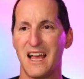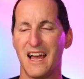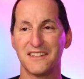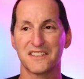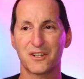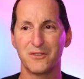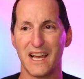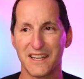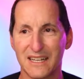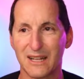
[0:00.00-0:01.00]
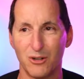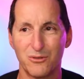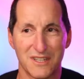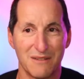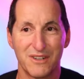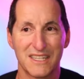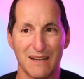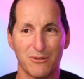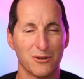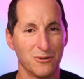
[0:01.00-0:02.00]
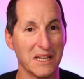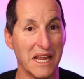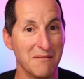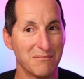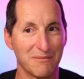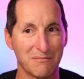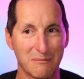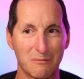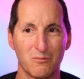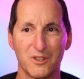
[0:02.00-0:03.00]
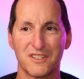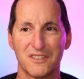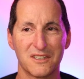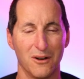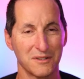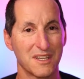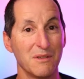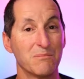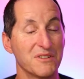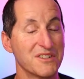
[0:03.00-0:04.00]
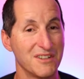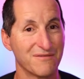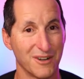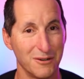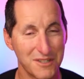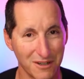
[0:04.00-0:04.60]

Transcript: And let's create a global temporary table called emp, which is on commit preserve rows.